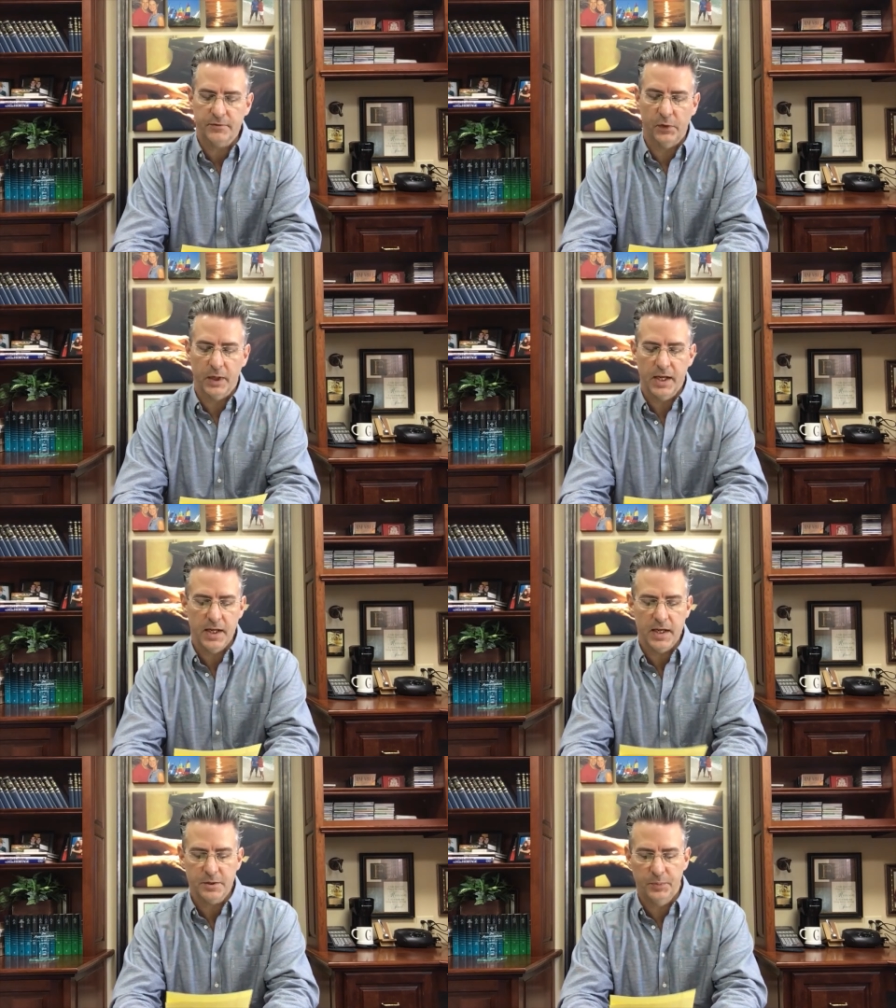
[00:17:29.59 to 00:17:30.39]
For
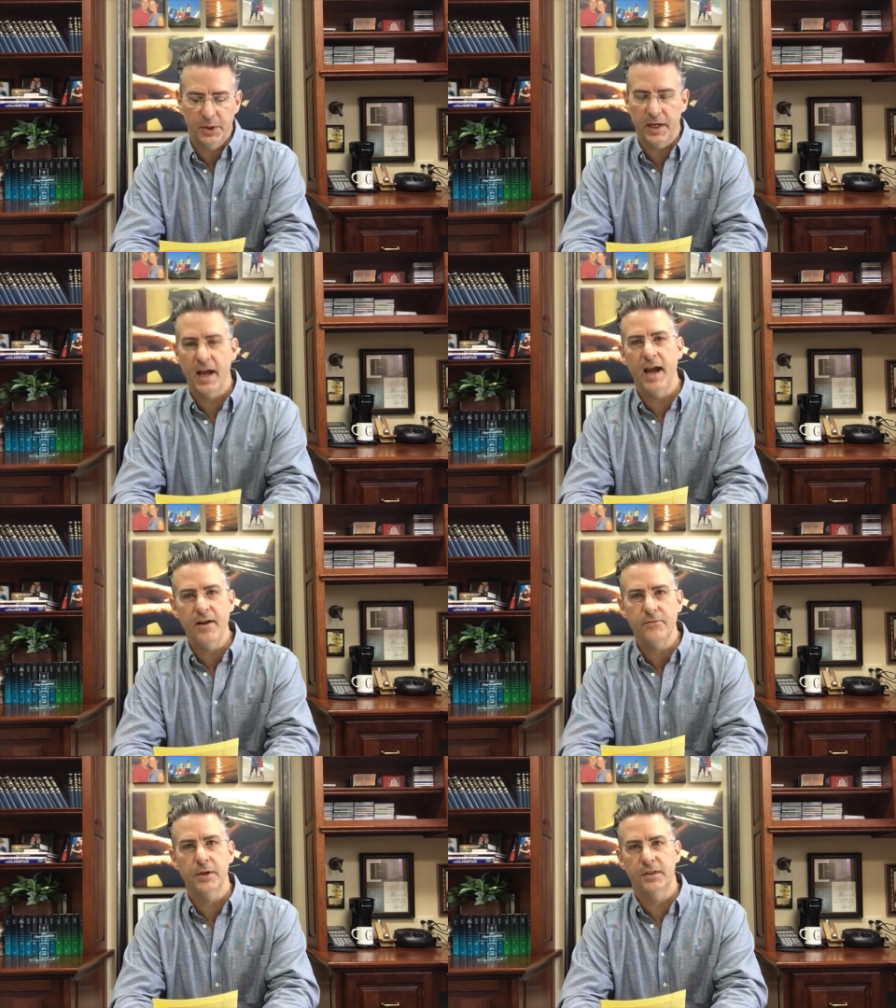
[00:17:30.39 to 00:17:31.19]
he has put
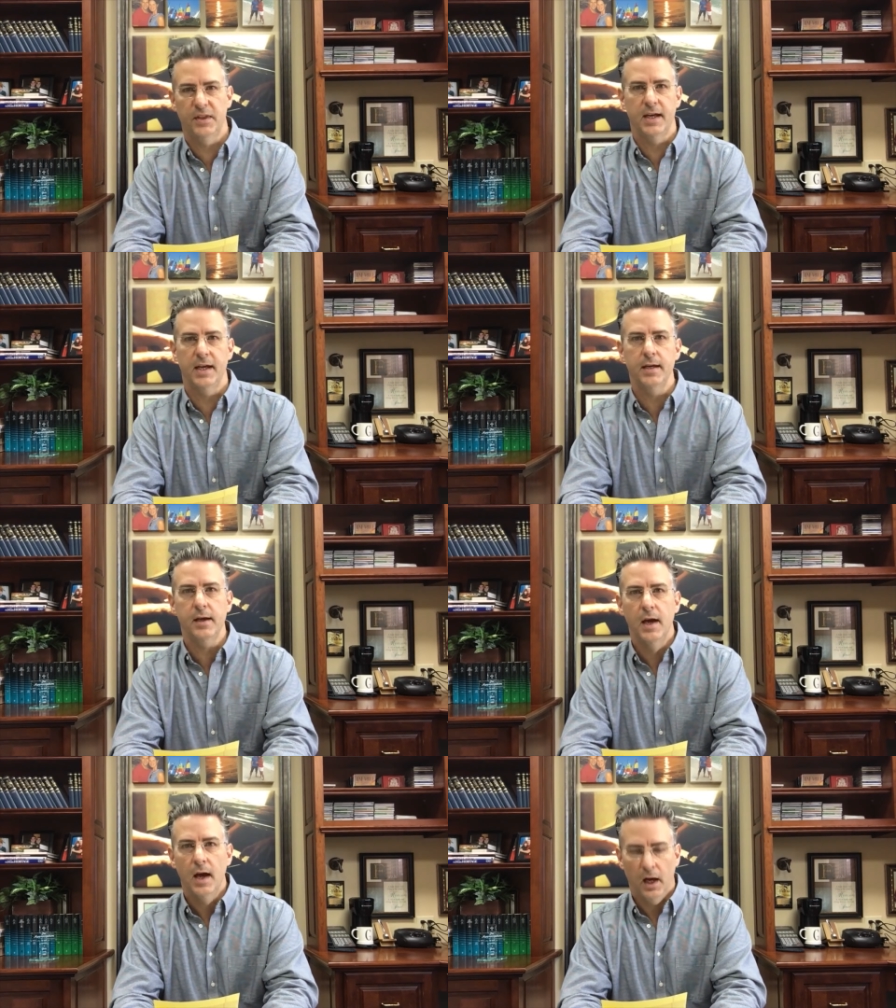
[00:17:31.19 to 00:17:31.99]

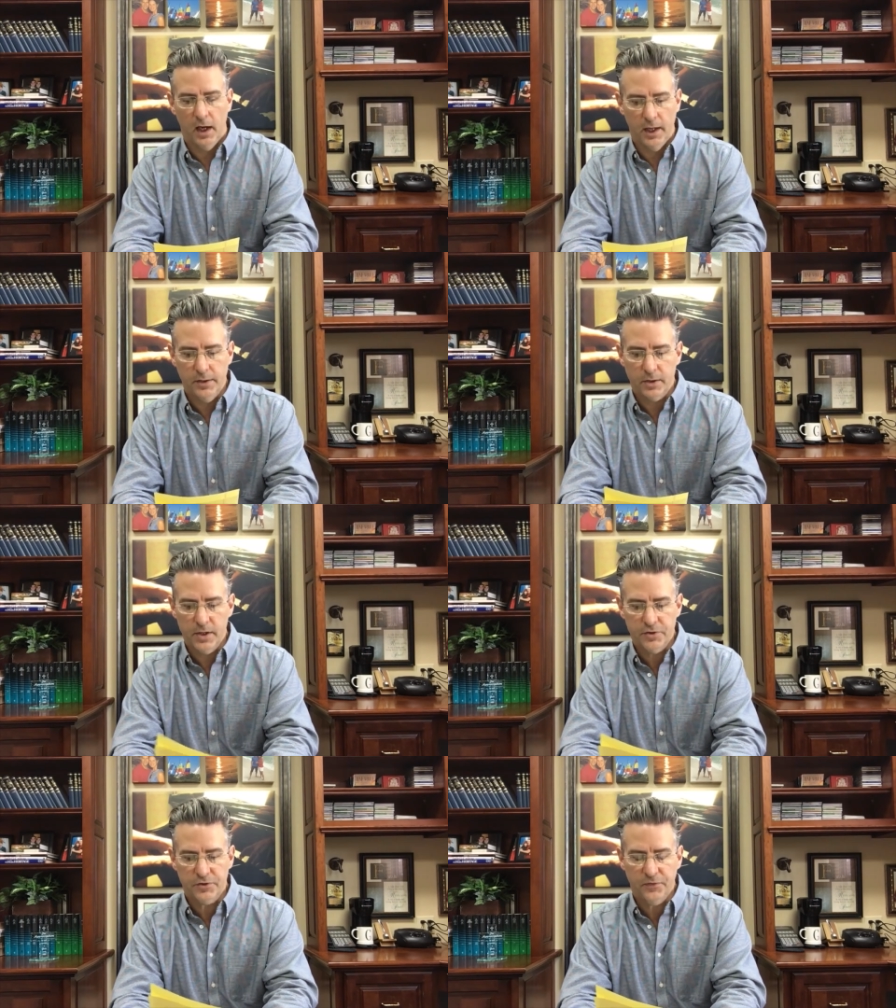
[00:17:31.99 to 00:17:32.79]
everything under
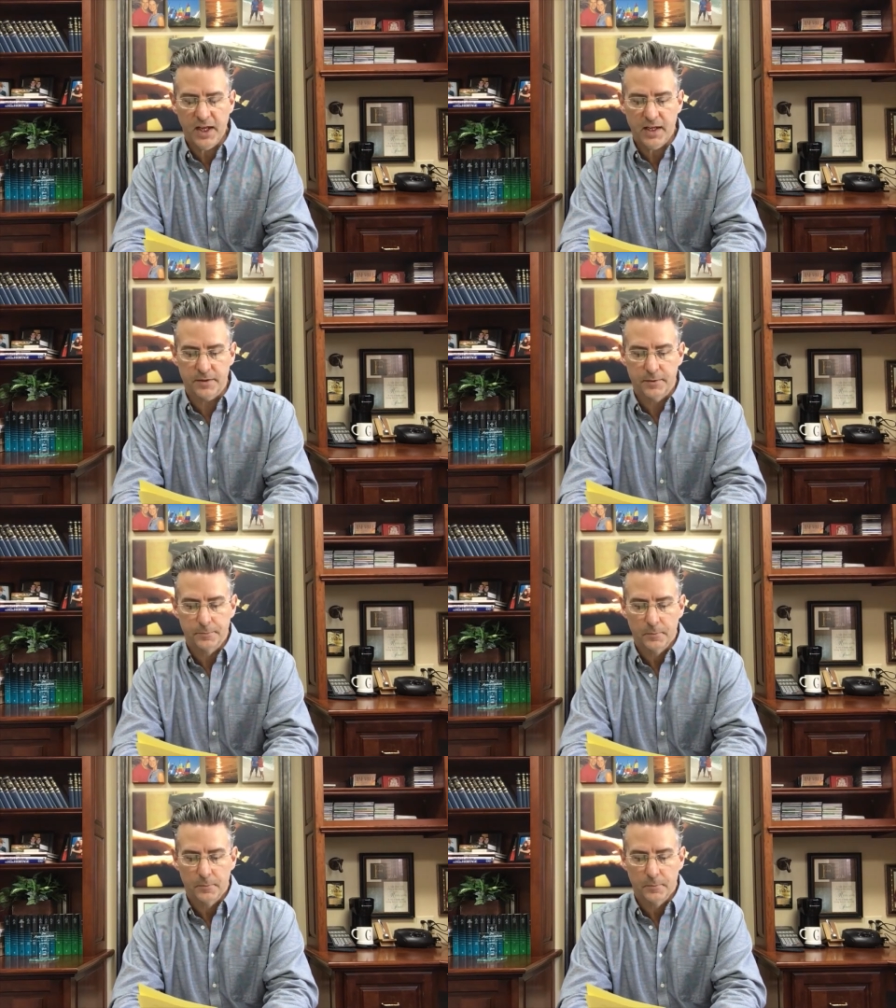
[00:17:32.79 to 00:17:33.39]
his feet.